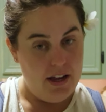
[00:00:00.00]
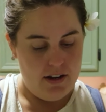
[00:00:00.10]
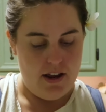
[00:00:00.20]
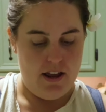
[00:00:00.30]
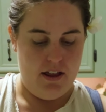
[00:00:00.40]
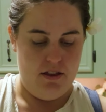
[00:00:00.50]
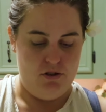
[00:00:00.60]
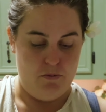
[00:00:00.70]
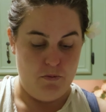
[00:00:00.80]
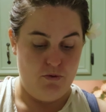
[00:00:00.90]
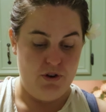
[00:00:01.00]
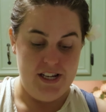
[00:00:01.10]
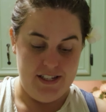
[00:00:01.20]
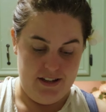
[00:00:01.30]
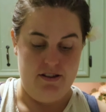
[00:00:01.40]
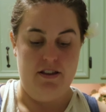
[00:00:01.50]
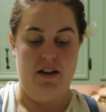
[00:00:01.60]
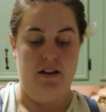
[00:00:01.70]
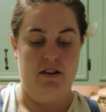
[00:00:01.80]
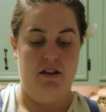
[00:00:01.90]
yet, and there's a reason to
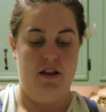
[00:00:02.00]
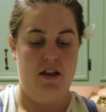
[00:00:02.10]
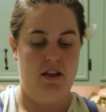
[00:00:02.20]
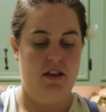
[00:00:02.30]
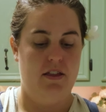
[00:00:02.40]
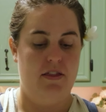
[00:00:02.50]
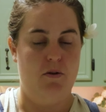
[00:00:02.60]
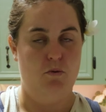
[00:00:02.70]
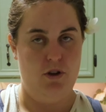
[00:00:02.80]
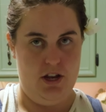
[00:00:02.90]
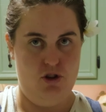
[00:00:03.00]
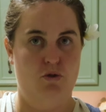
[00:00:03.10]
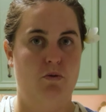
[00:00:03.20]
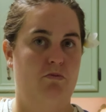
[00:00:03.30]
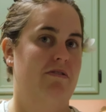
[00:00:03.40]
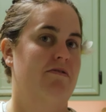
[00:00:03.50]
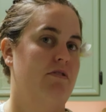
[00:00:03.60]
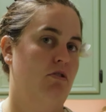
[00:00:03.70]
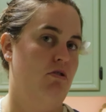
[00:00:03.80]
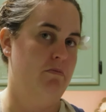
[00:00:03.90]
that we'll get to when we
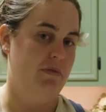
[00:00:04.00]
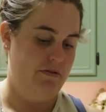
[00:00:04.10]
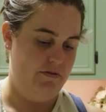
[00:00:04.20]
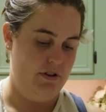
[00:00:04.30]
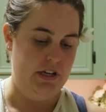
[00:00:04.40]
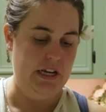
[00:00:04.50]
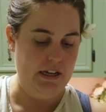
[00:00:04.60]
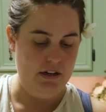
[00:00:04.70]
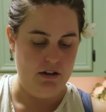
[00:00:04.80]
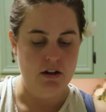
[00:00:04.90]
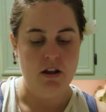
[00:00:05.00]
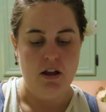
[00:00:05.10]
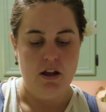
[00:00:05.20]
fill the muffin tin,